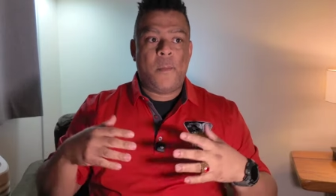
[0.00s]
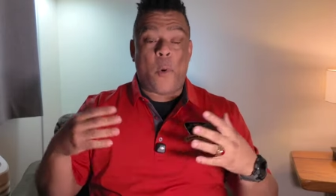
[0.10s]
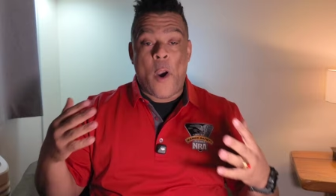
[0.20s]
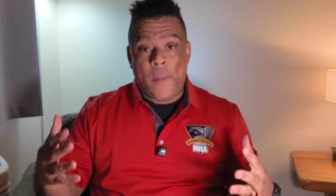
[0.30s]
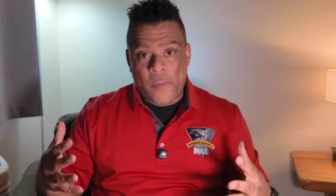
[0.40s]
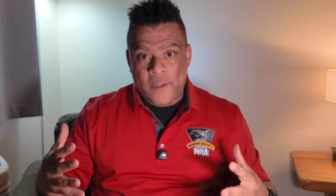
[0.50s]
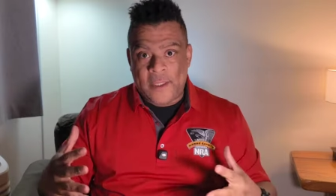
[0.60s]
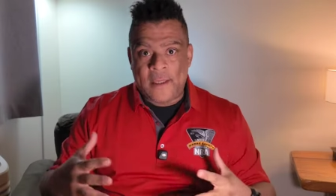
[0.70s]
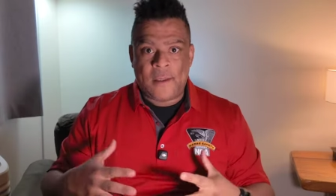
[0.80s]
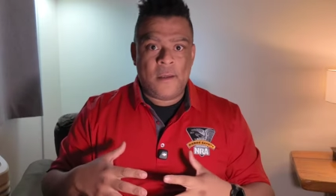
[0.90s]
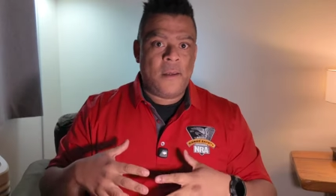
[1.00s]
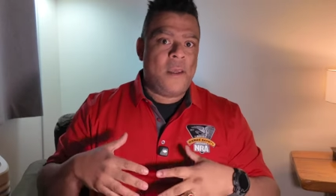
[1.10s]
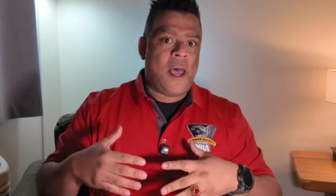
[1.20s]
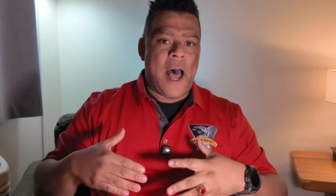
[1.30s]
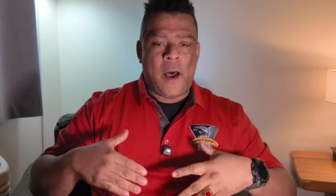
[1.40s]
properly
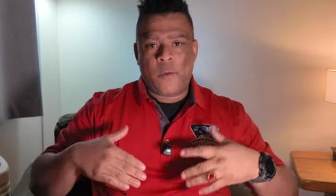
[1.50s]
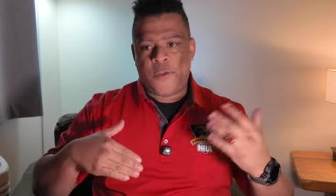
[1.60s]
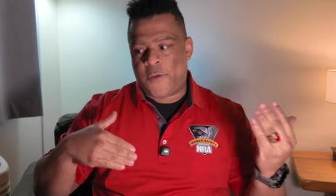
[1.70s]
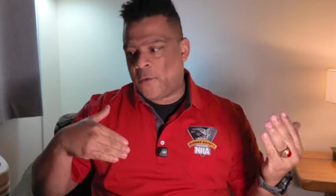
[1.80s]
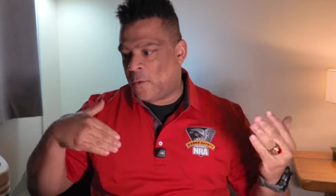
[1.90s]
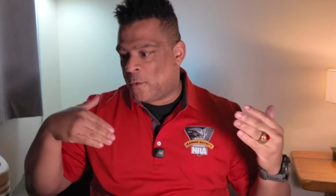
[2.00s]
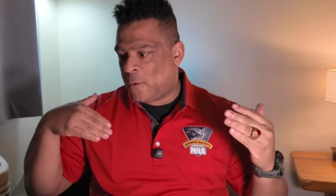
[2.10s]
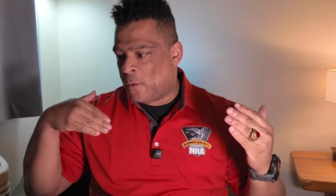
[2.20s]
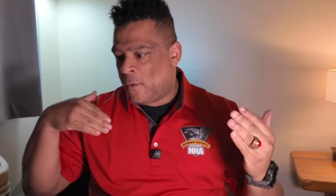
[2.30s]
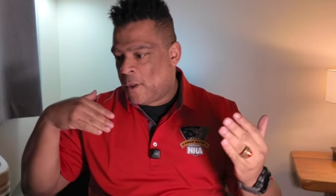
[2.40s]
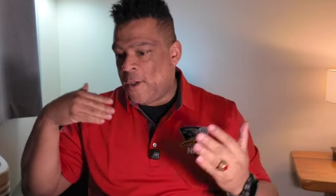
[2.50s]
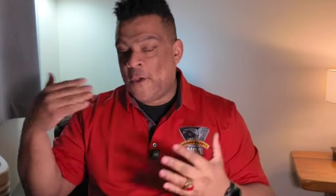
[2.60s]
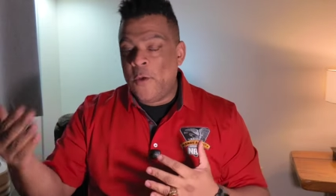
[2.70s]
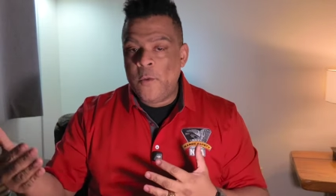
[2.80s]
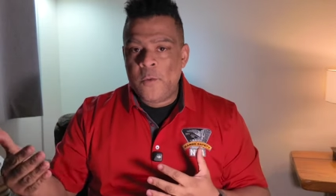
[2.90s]
how to
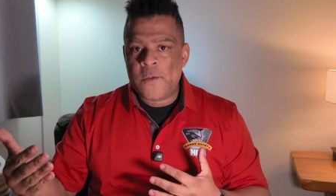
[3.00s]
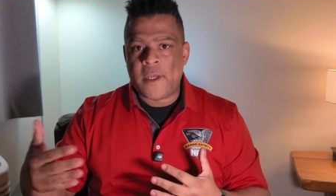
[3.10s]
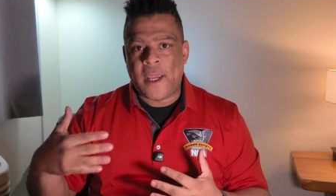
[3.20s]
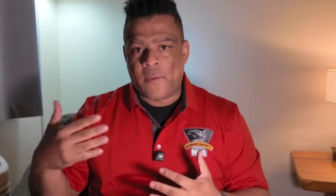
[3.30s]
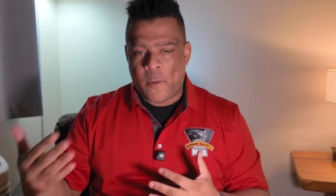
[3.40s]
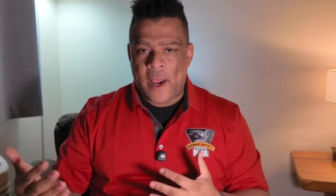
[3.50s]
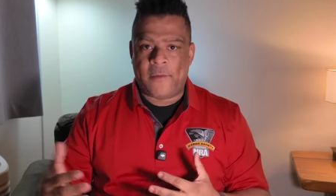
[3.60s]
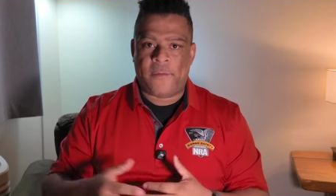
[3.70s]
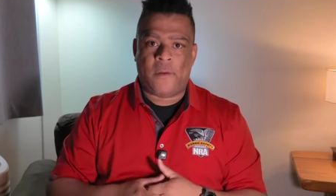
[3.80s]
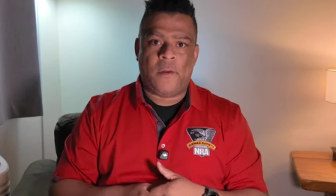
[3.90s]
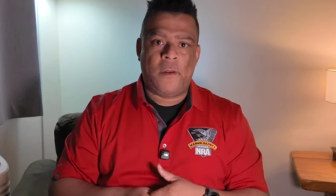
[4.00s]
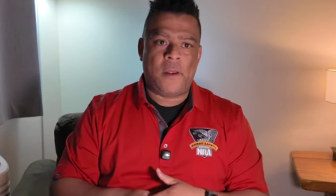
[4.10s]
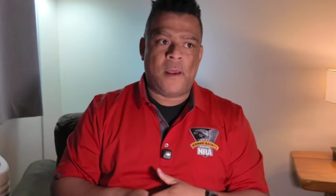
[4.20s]
use a rifle,